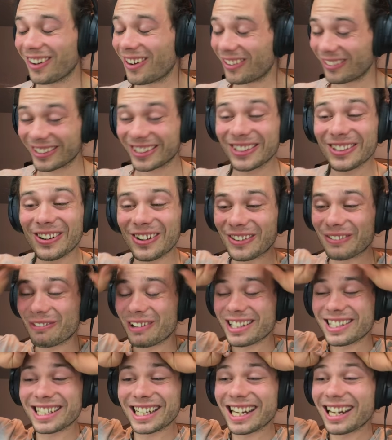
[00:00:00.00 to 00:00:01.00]
Oh God,
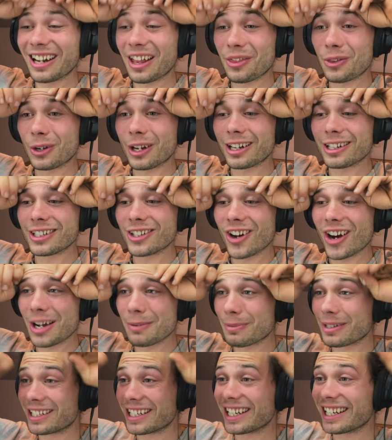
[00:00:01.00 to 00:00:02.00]
once again, I thought I died
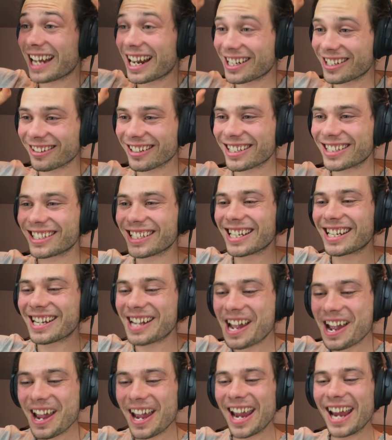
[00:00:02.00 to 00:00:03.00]
but didn't actually see
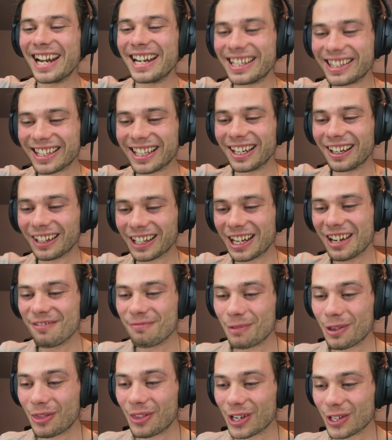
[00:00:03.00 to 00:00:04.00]
anything leave.
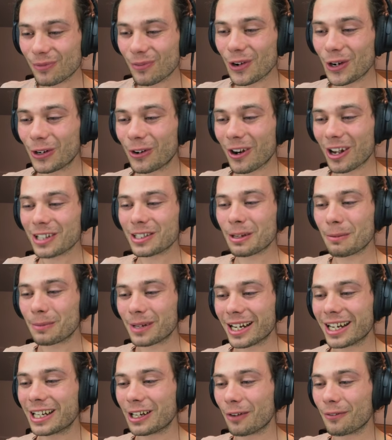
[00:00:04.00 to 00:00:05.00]
But these photographs I'm
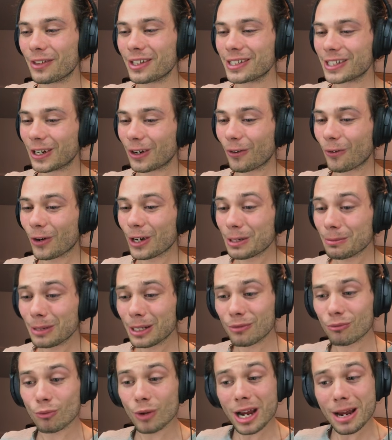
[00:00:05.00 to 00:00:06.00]
getting of these
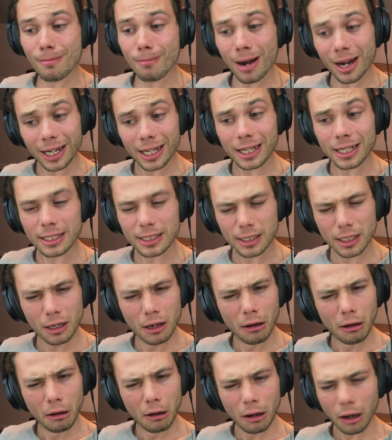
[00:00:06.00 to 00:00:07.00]
incredibly rare monkeys,
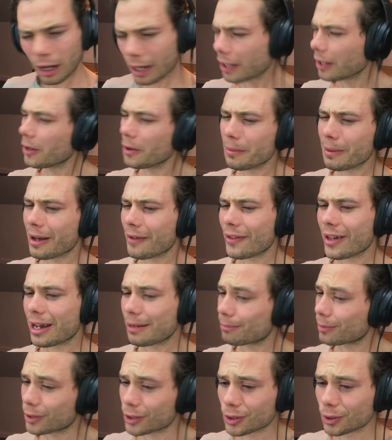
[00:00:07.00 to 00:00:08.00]
I don't know about
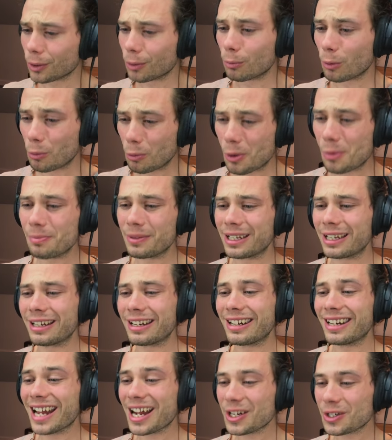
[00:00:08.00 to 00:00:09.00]
that, but sure, will win me a
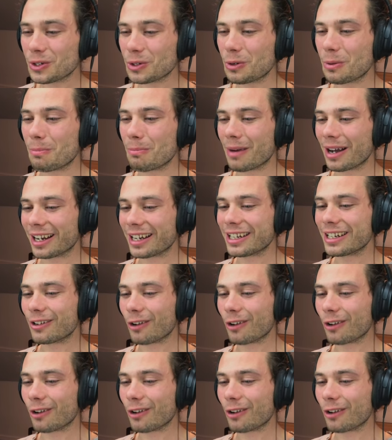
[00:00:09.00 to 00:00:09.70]
National Monkey